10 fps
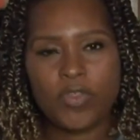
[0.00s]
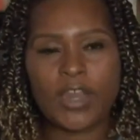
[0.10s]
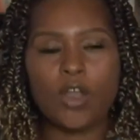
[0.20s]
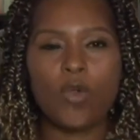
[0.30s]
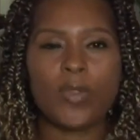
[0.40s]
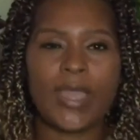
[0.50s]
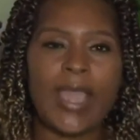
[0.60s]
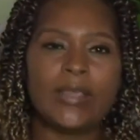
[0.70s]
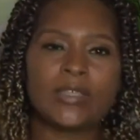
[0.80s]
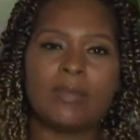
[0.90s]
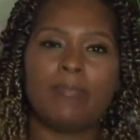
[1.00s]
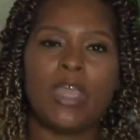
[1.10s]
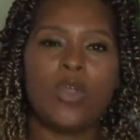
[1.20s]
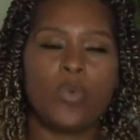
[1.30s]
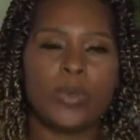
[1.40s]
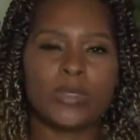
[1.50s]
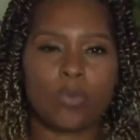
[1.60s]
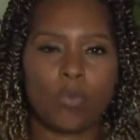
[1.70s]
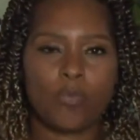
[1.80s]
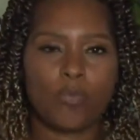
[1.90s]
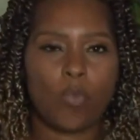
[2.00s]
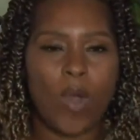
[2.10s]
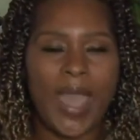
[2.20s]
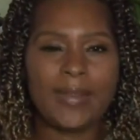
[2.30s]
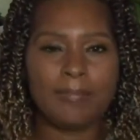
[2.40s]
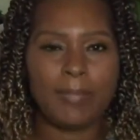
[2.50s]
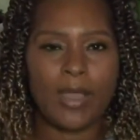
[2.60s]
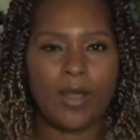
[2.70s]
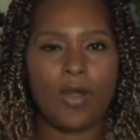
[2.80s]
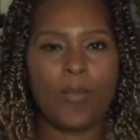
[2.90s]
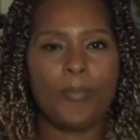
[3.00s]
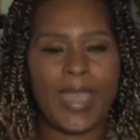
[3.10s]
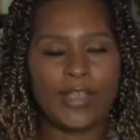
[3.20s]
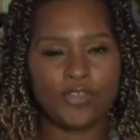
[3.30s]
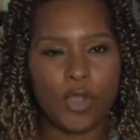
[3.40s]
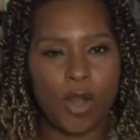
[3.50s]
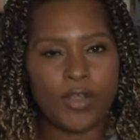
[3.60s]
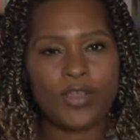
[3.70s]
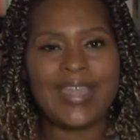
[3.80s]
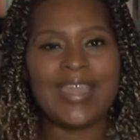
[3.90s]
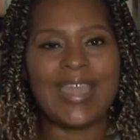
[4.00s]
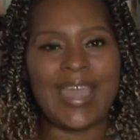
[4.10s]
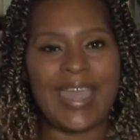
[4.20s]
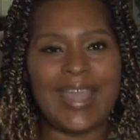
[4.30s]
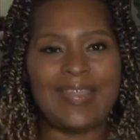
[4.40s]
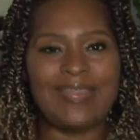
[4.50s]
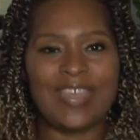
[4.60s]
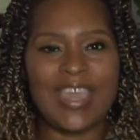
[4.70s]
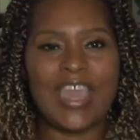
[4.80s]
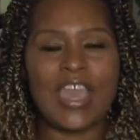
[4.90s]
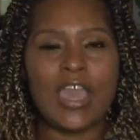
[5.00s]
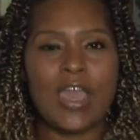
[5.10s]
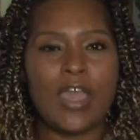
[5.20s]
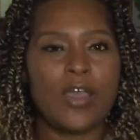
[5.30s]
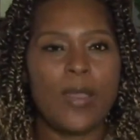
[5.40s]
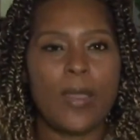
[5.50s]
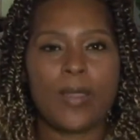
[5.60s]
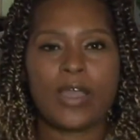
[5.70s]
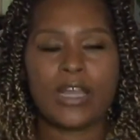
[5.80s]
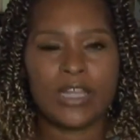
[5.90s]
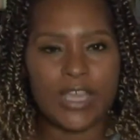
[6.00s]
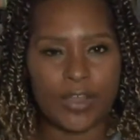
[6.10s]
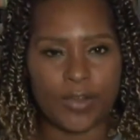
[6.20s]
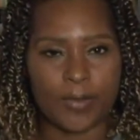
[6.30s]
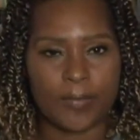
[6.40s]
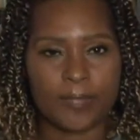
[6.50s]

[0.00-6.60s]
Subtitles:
That whole case to me was white male patriarchy in the clear.